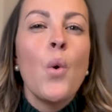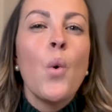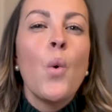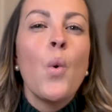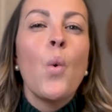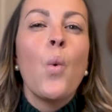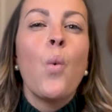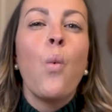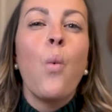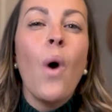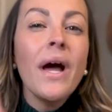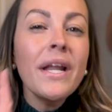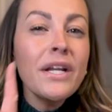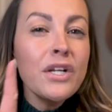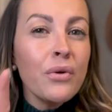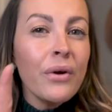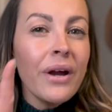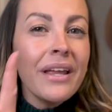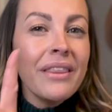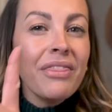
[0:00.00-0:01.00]
One
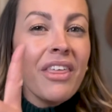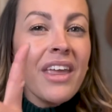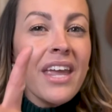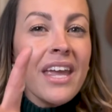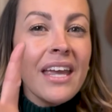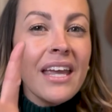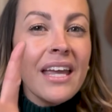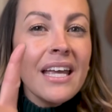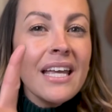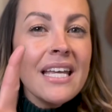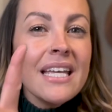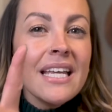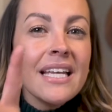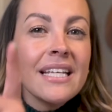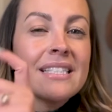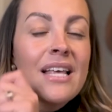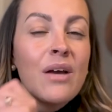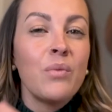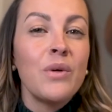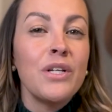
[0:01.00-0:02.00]
great thing is
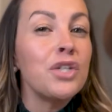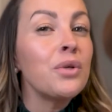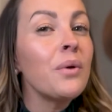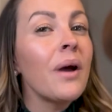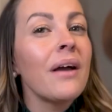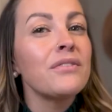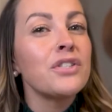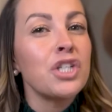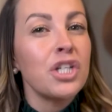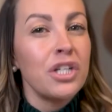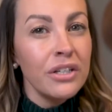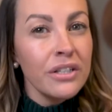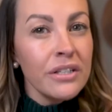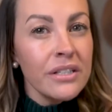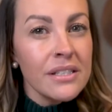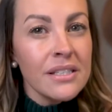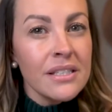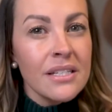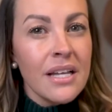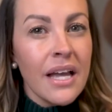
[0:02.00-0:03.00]
that we do have Chinooks,
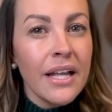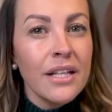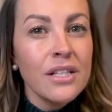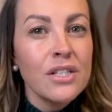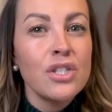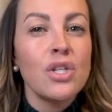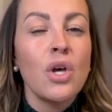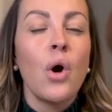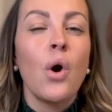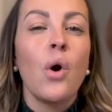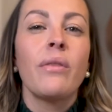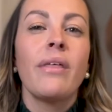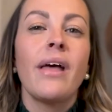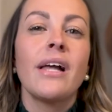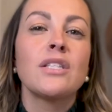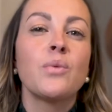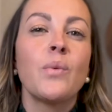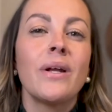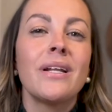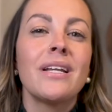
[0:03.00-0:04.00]
and so that's
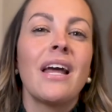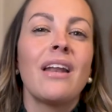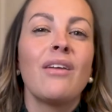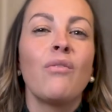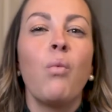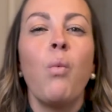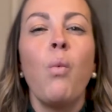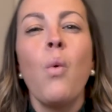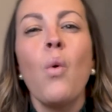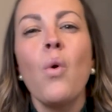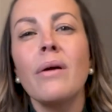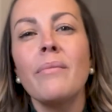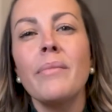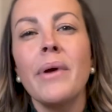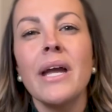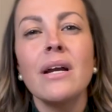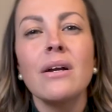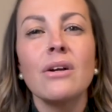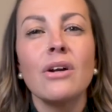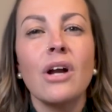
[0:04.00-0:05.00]
when kind of warm
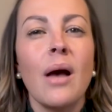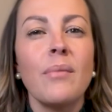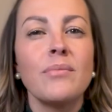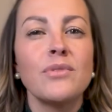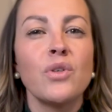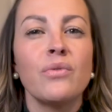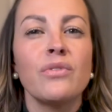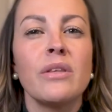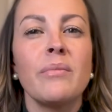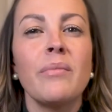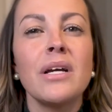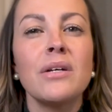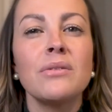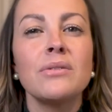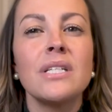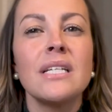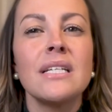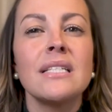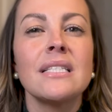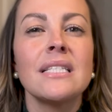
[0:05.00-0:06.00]
air comes over the
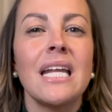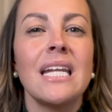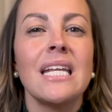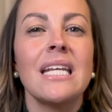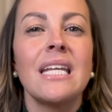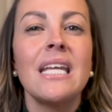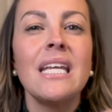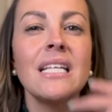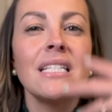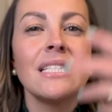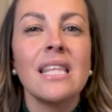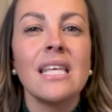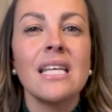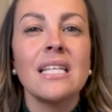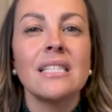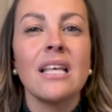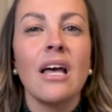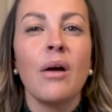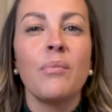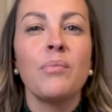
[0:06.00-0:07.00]
mountains and it heats things
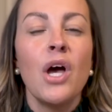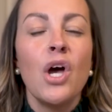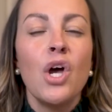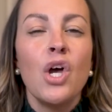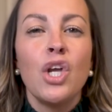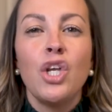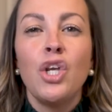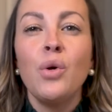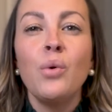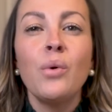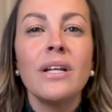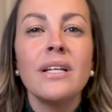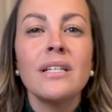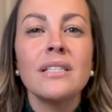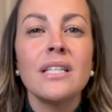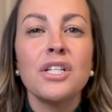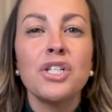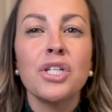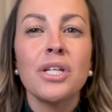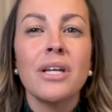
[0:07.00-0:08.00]
up. You can
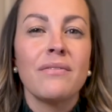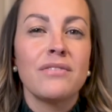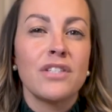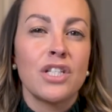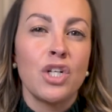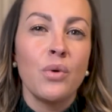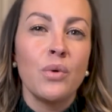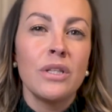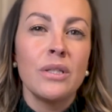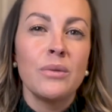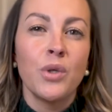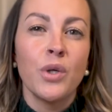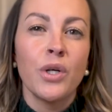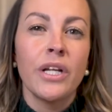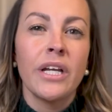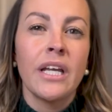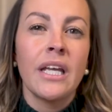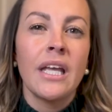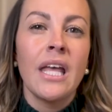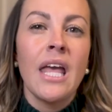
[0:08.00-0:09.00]
essentially have snow in the
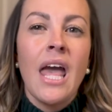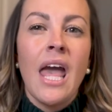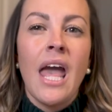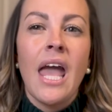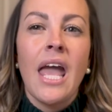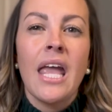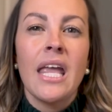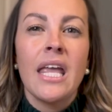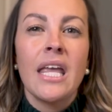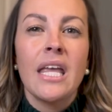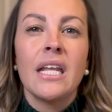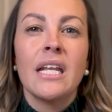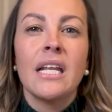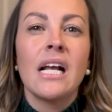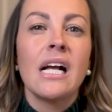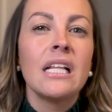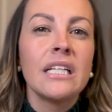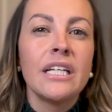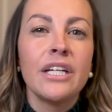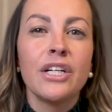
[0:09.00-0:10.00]
morning and
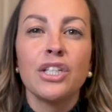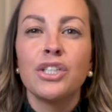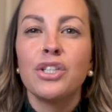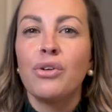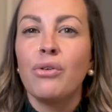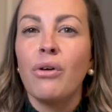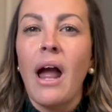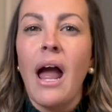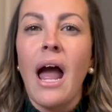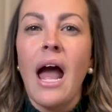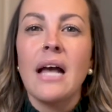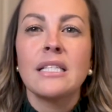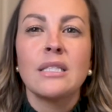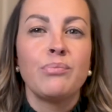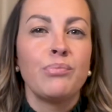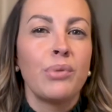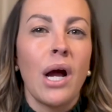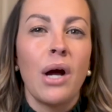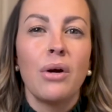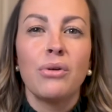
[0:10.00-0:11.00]
cleared grass,
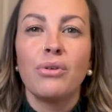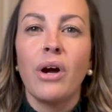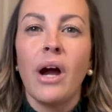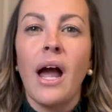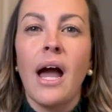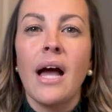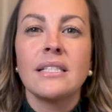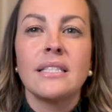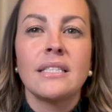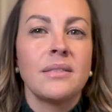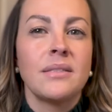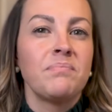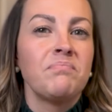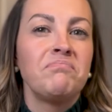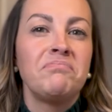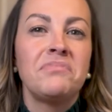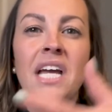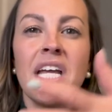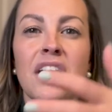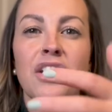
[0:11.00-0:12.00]
brown grass,
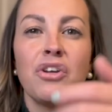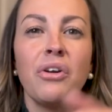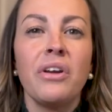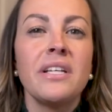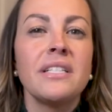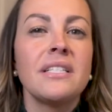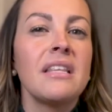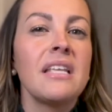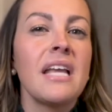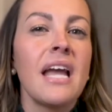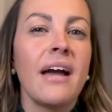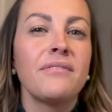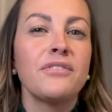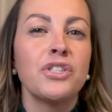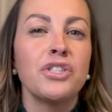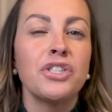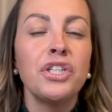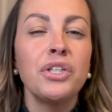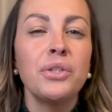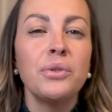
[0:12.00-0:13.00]
10 degrees in the
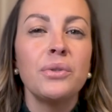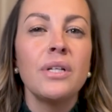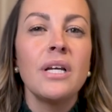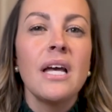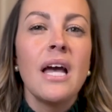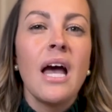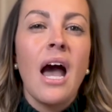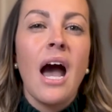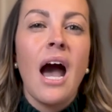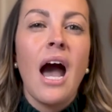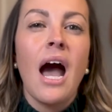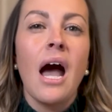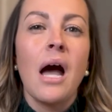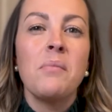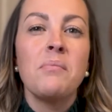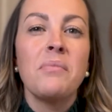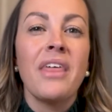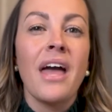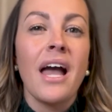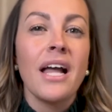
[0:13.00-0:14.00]
afternoon.
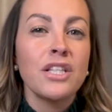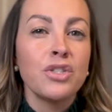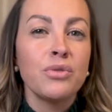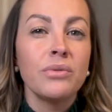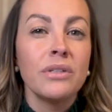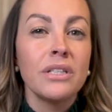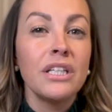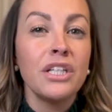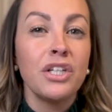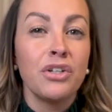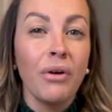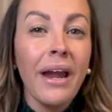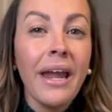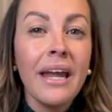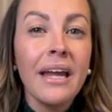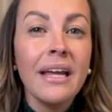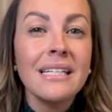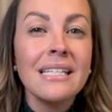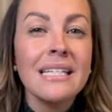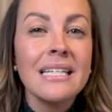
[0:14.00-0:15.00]
That's really
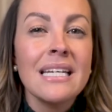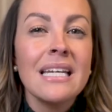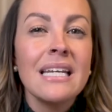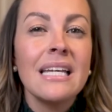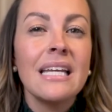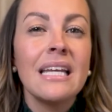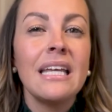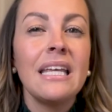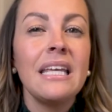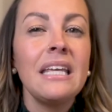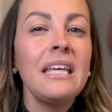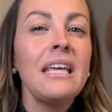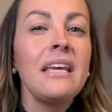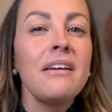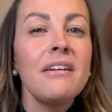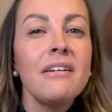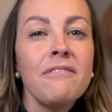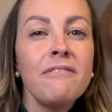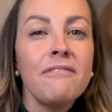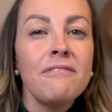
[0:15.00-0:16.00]
great
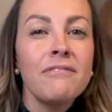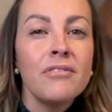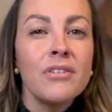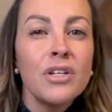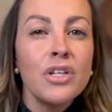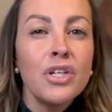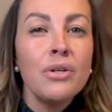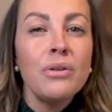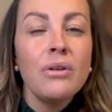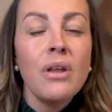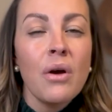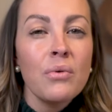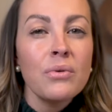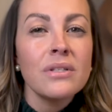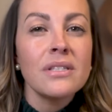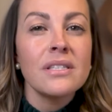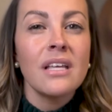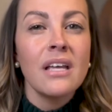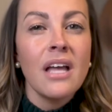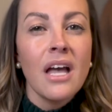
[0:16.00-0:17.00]
if you
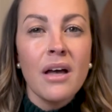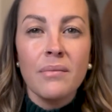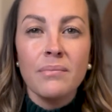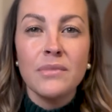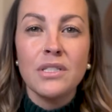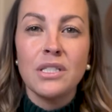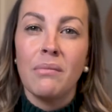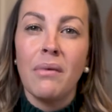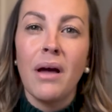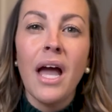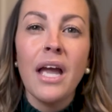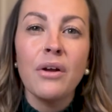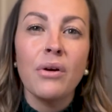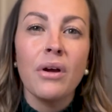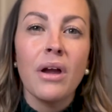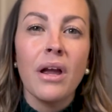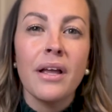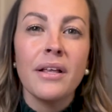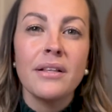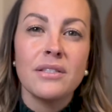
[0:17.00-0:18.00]
don't succumb to
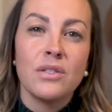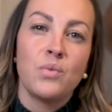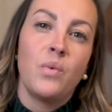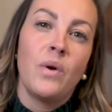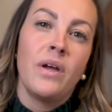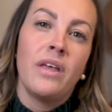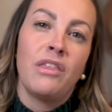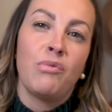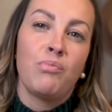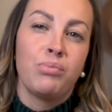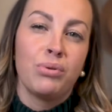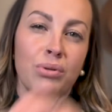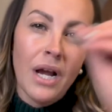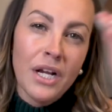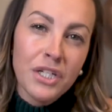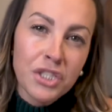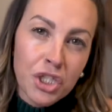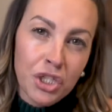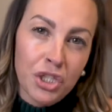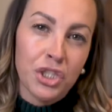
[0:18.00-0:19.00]
migraines with
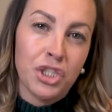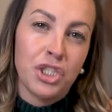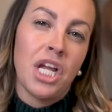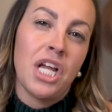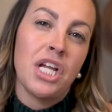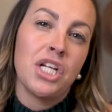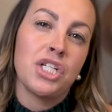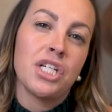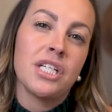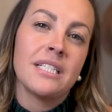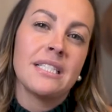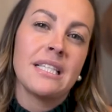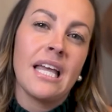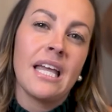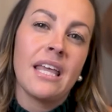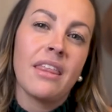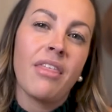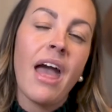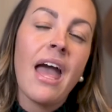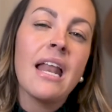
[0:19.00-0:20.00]
pressure changes
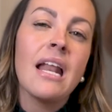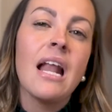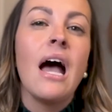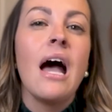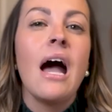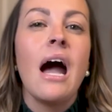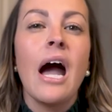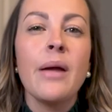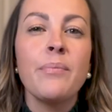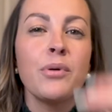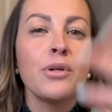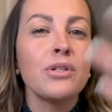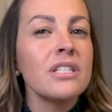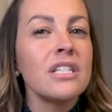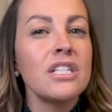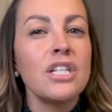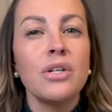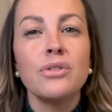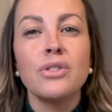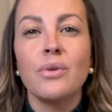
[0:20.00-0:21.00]
like that. I
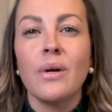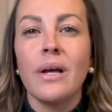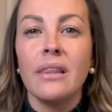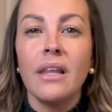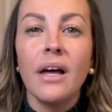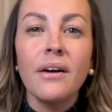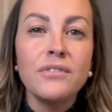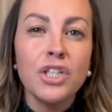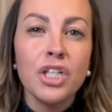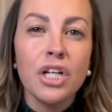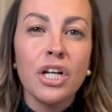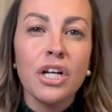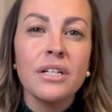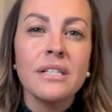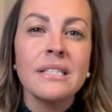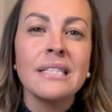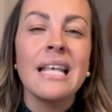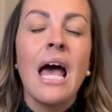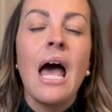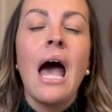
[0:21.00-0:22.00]
personally don't, so I love
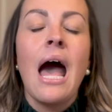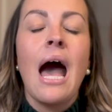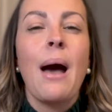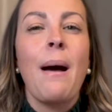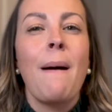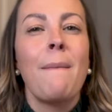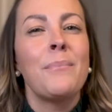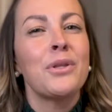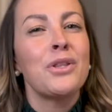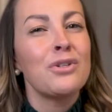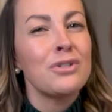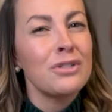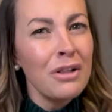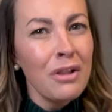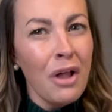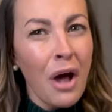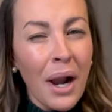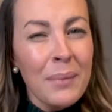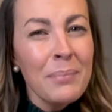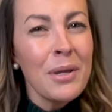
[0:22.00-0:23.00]
Chinooks. There's a
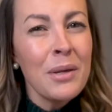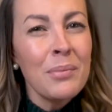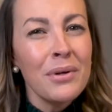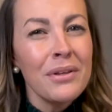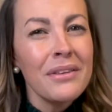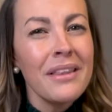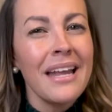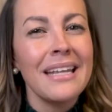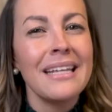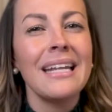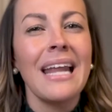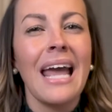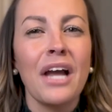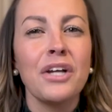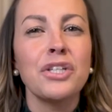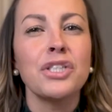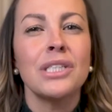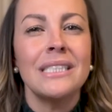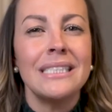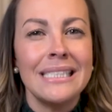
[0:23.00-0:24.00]
lot of people that it
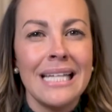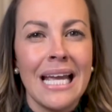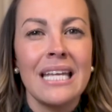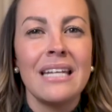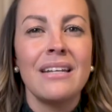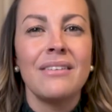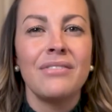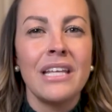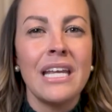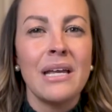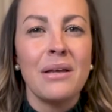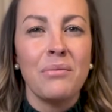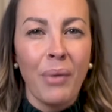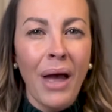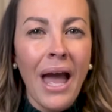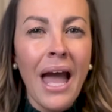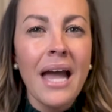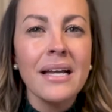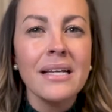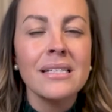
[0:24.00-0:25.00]
actually negatively
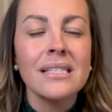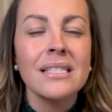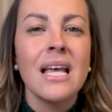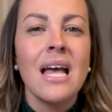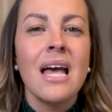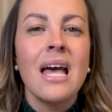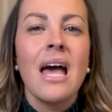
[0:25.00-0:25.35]
impacts.